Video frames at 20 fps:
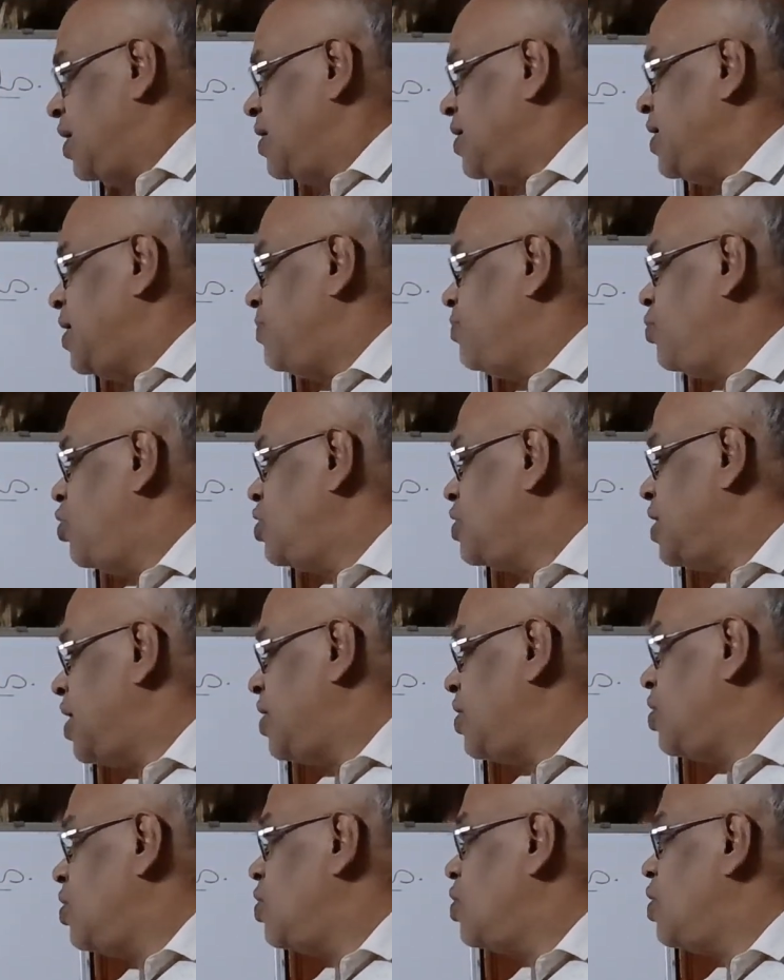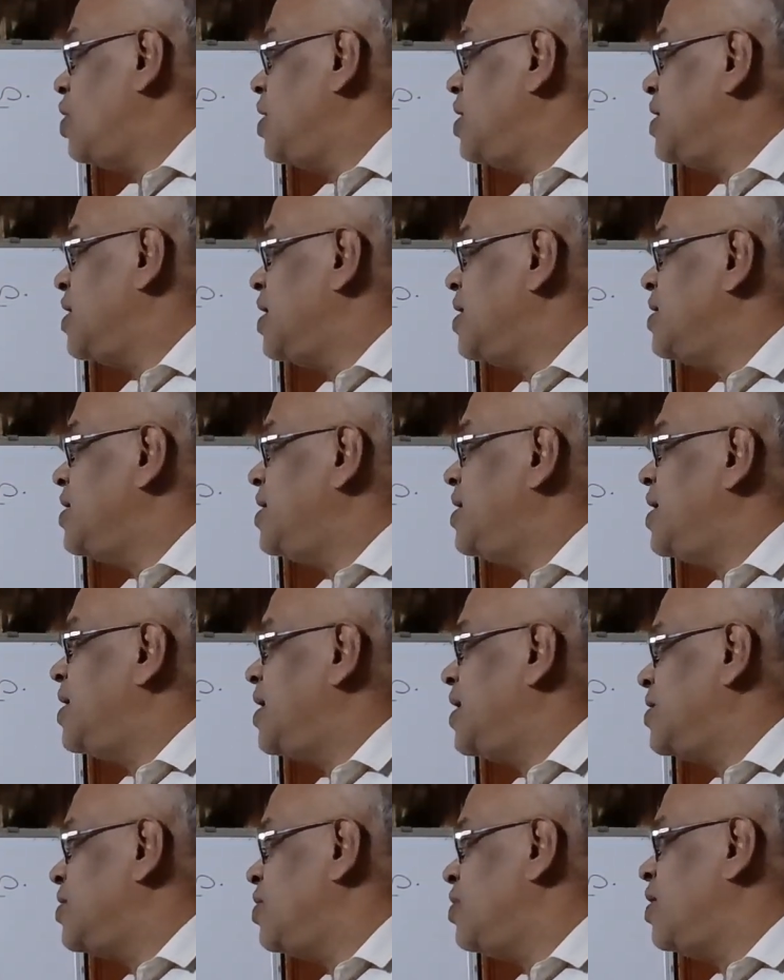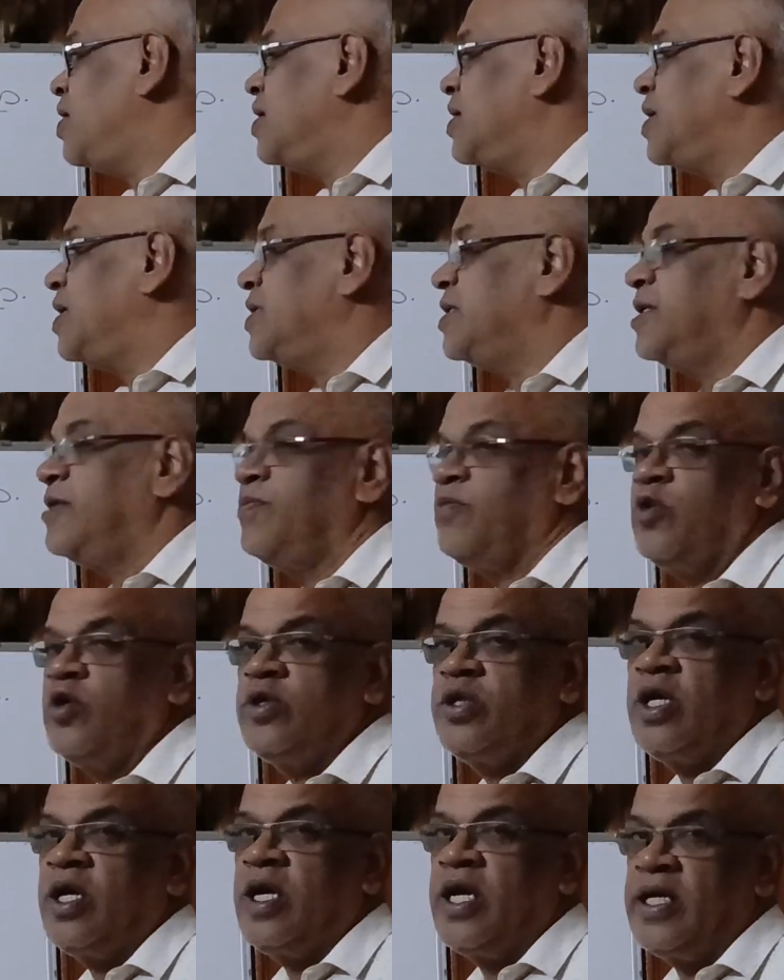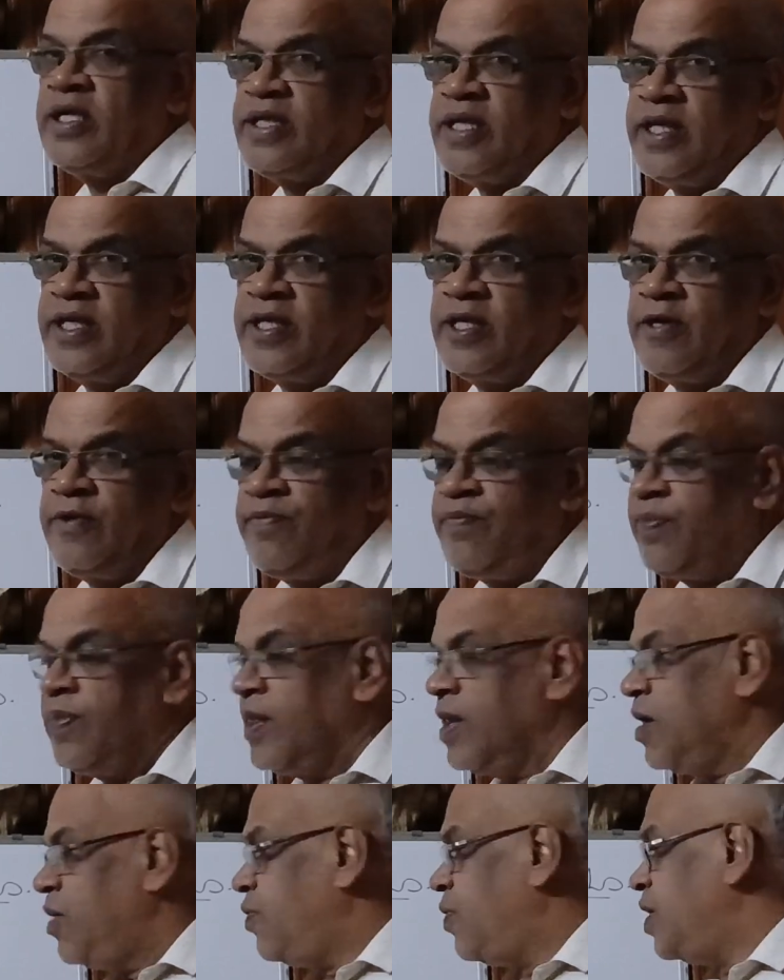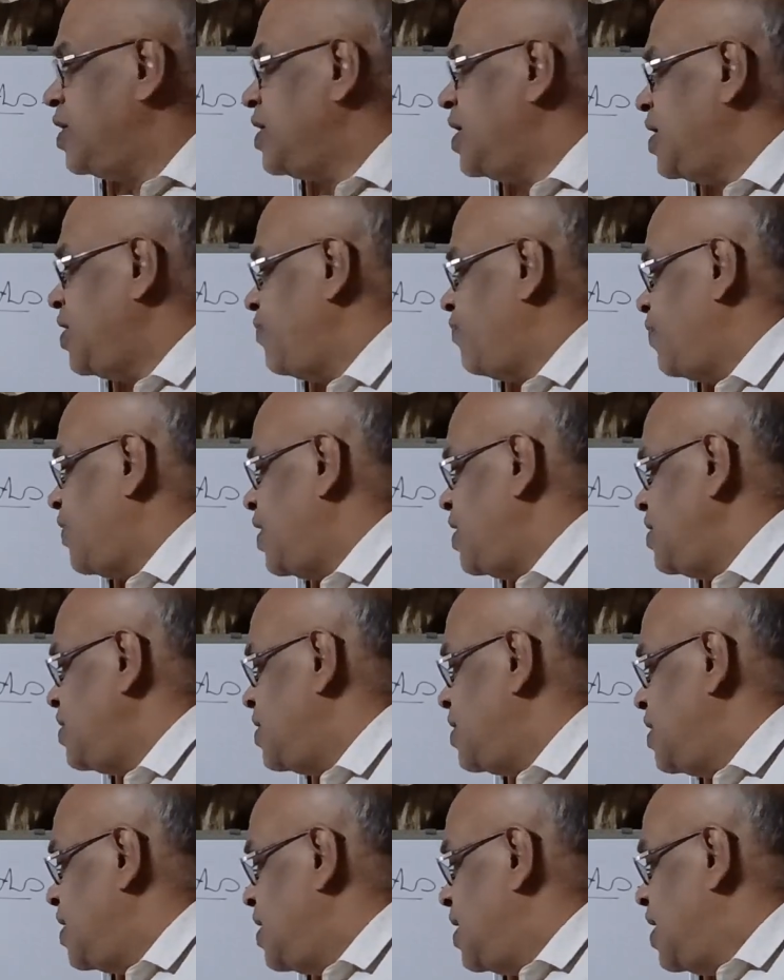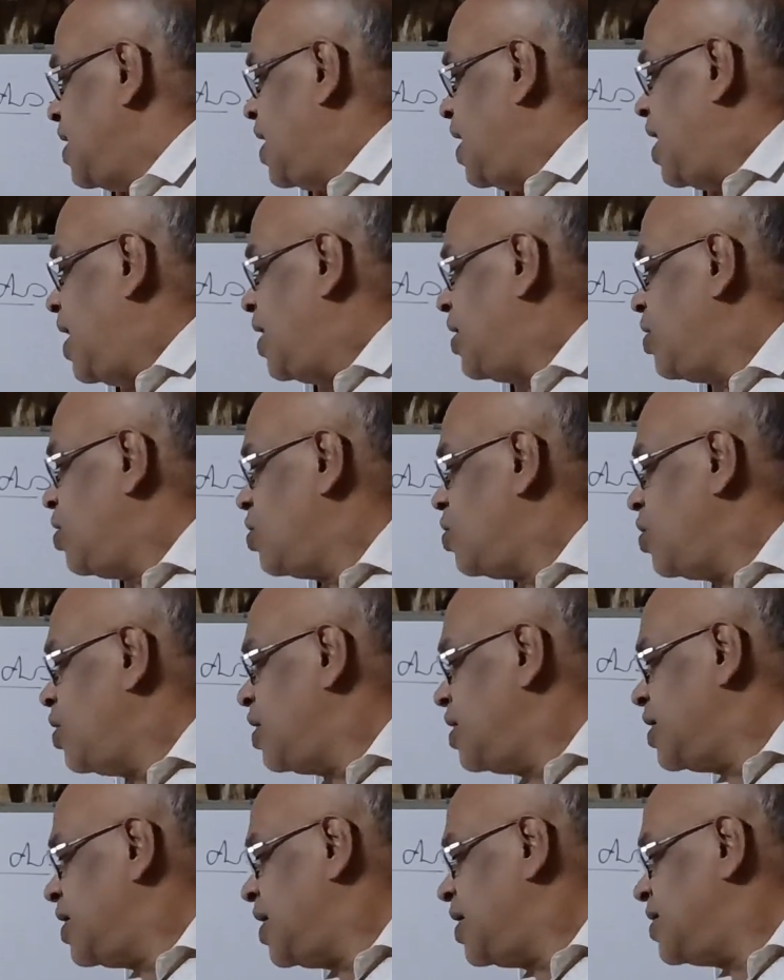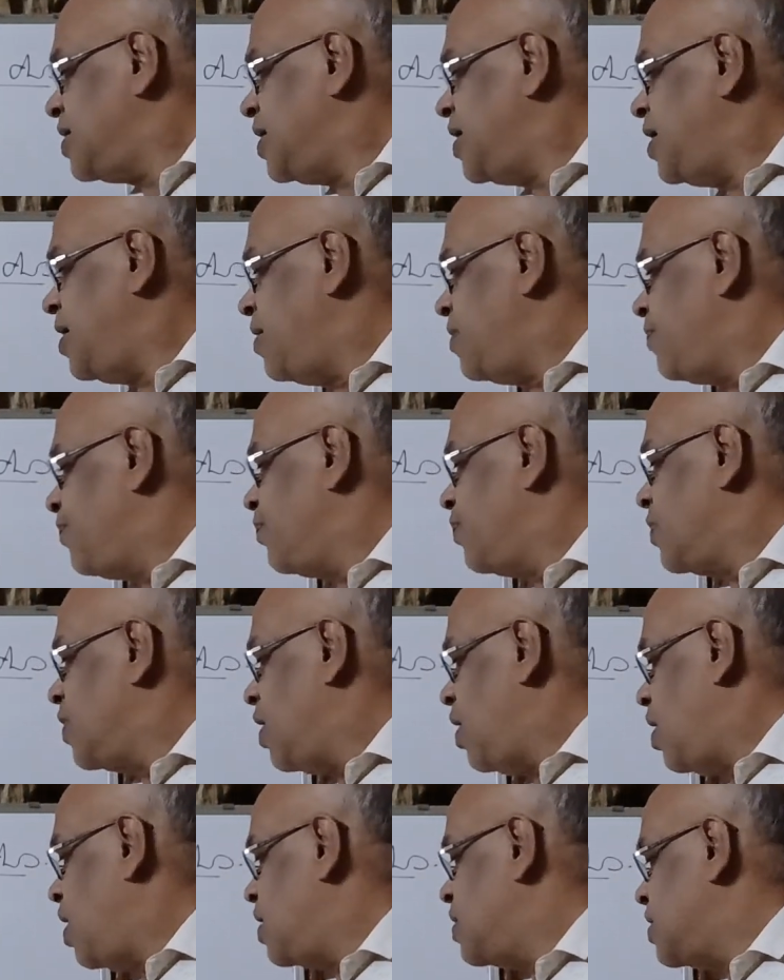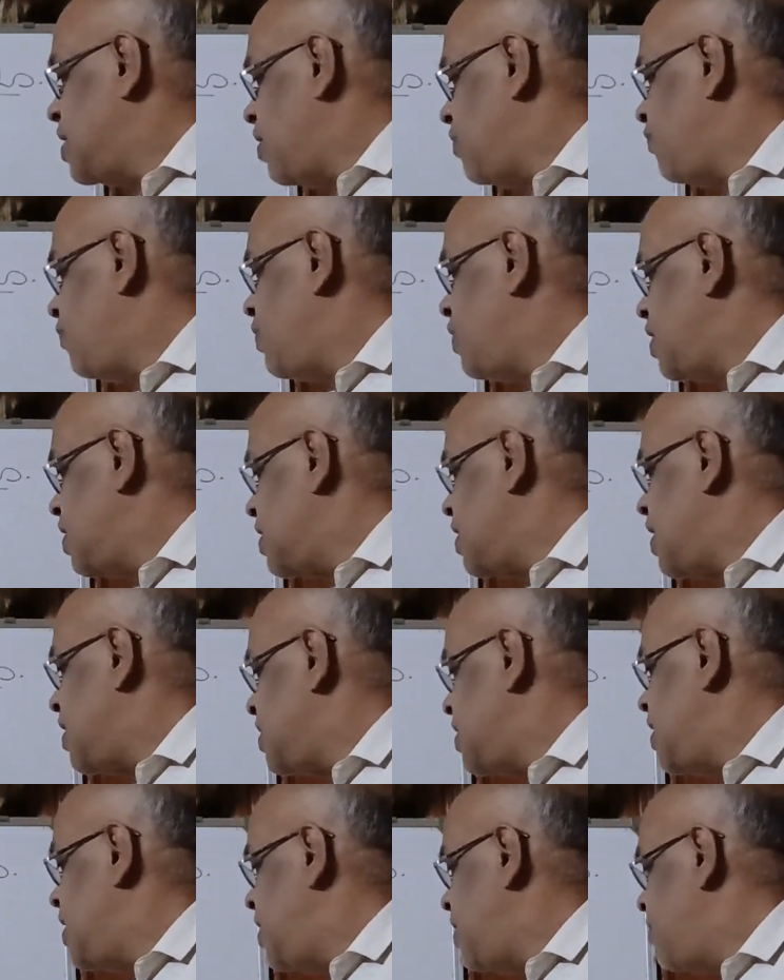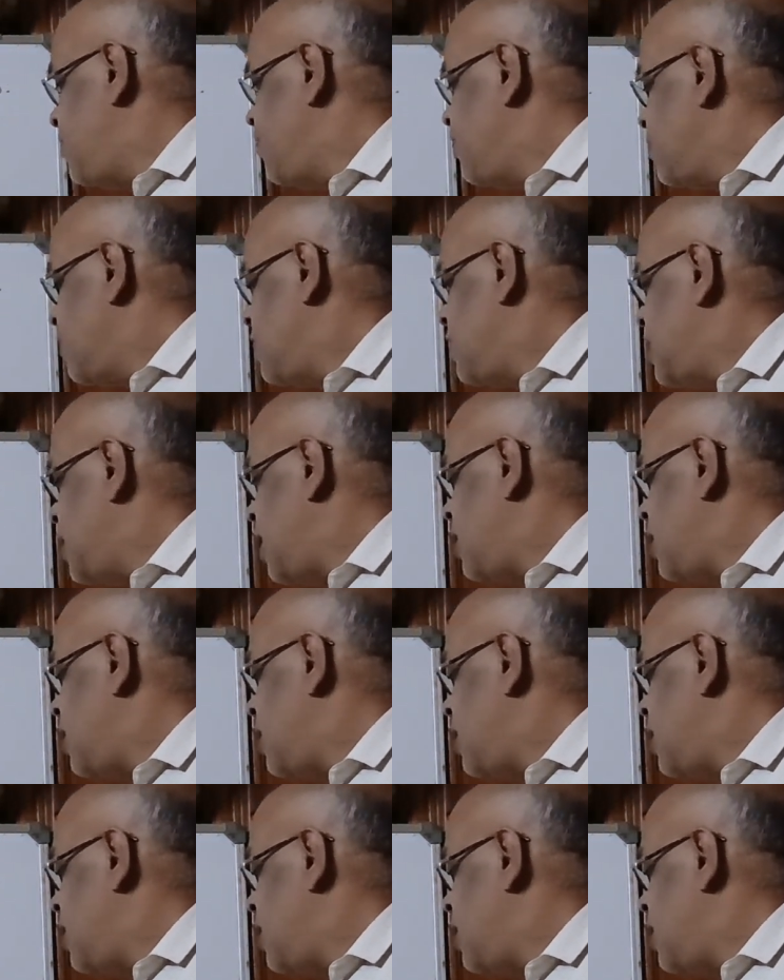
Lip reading: See, both hydrochloric acid and ethanoic acid, both are acids. What's the difference? Hydrochloric acid or sulfuric acid, they